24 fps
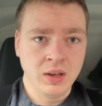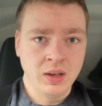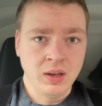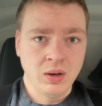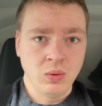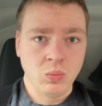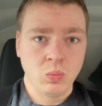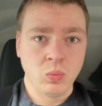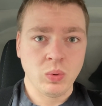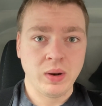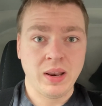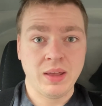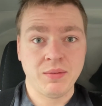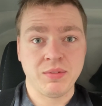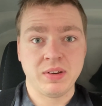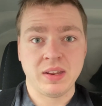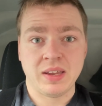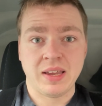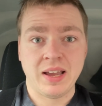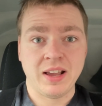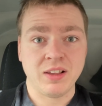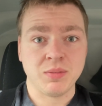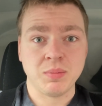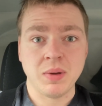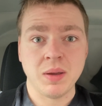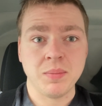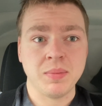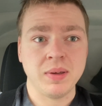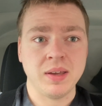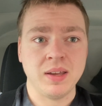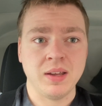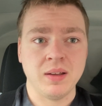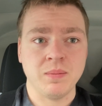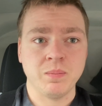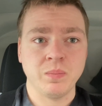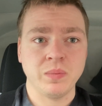whatever the case may
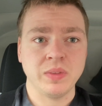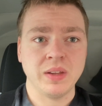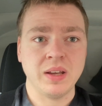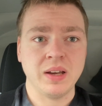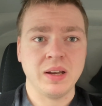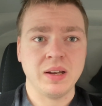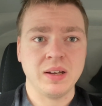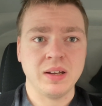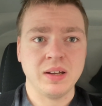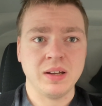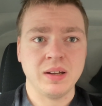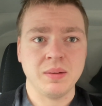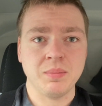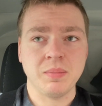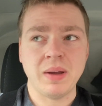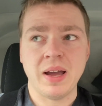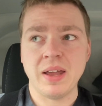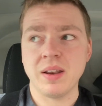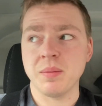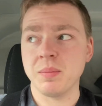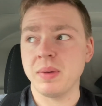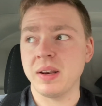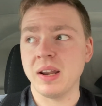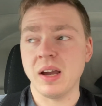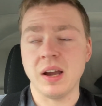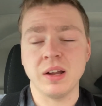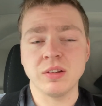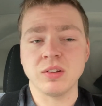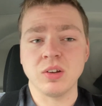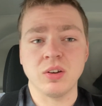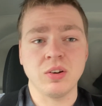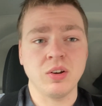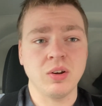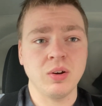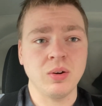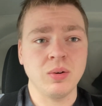be. At the minute I
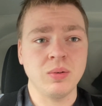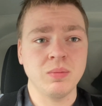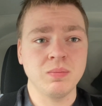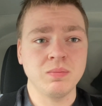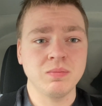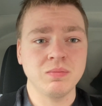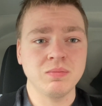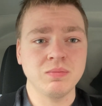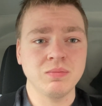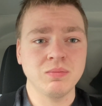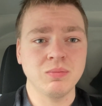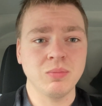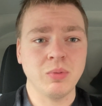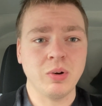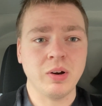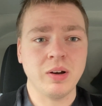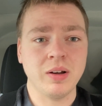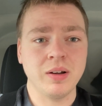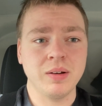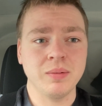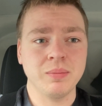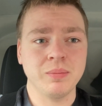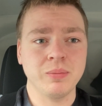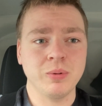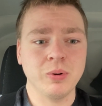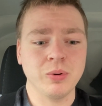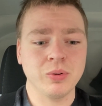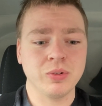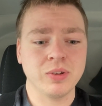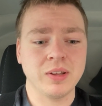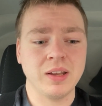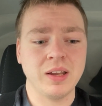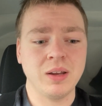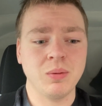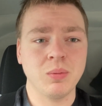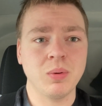don't know what. We'll
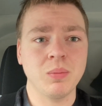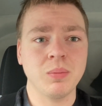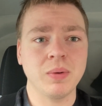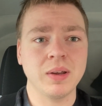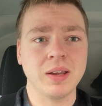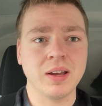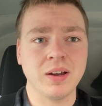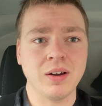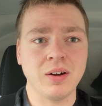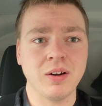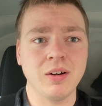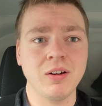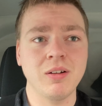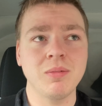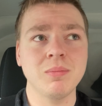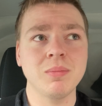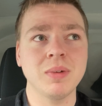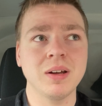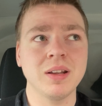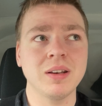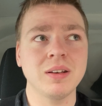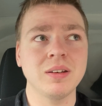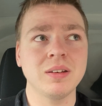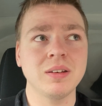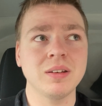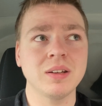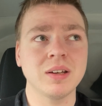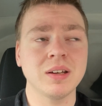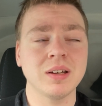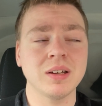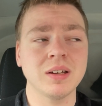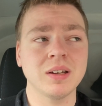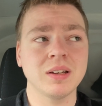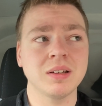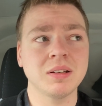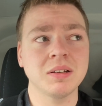see when we get home, and
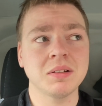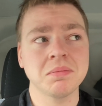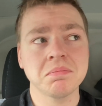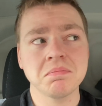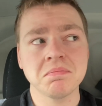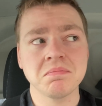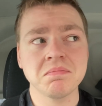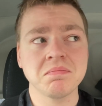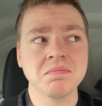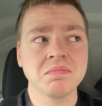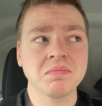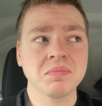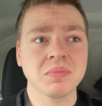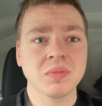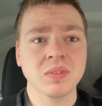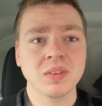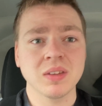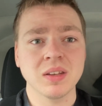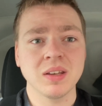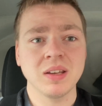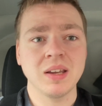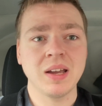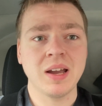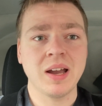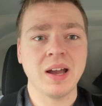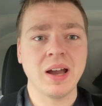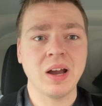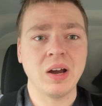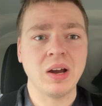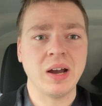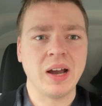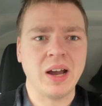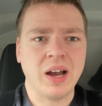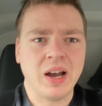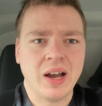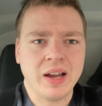
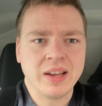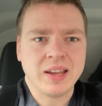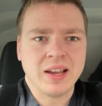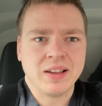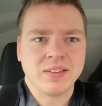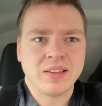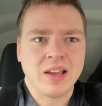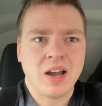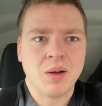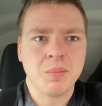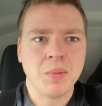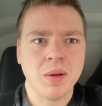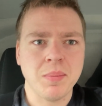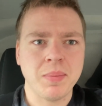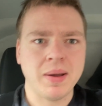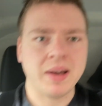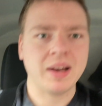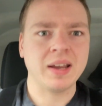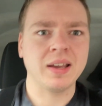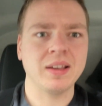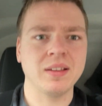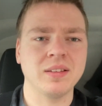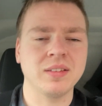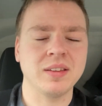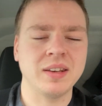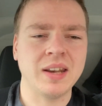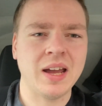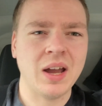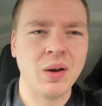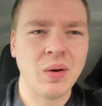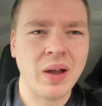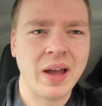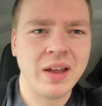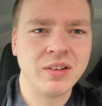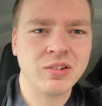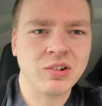I guess how my back is and how
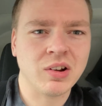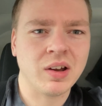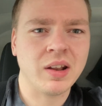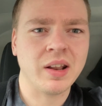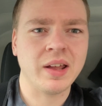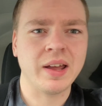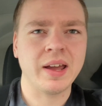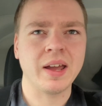agile I